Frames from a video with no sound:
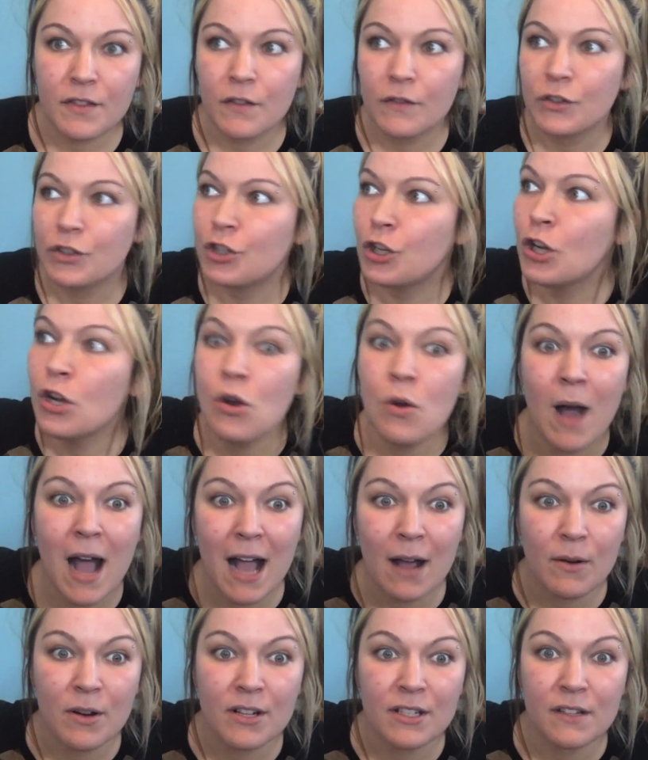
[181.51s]
2
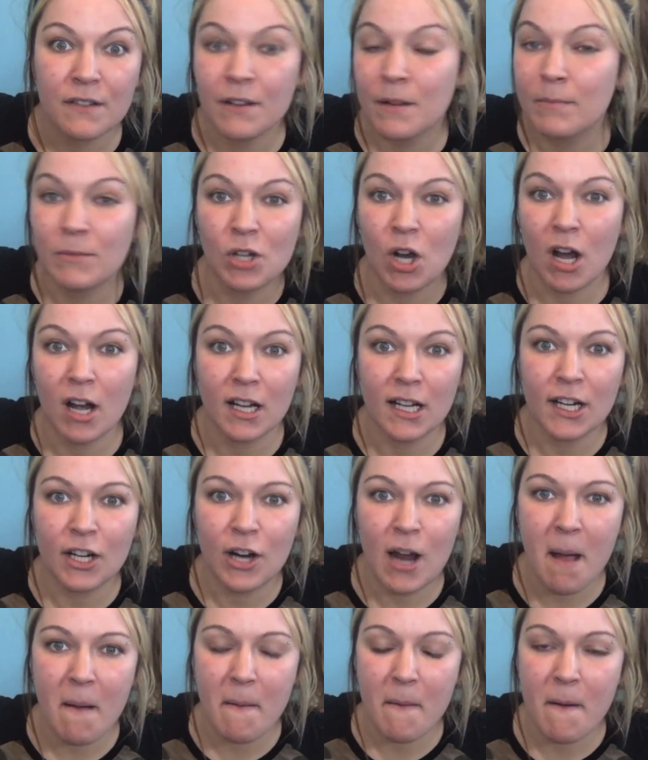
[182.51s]
hours of him talking
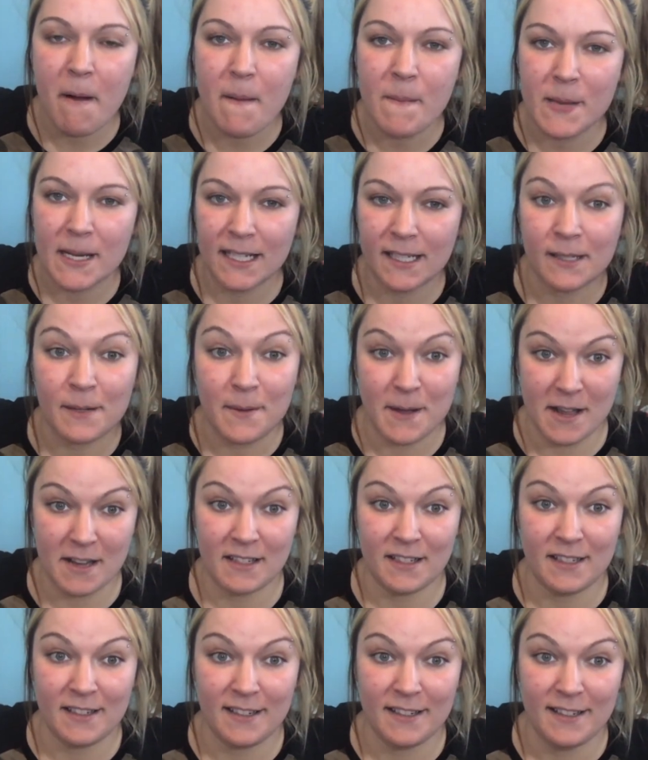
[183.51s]
crap about my
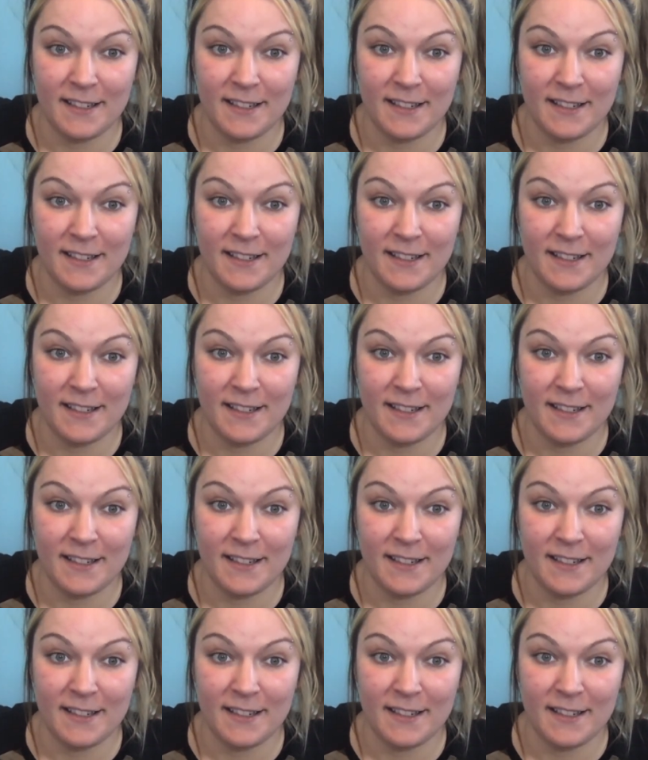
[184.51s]
Suboxone.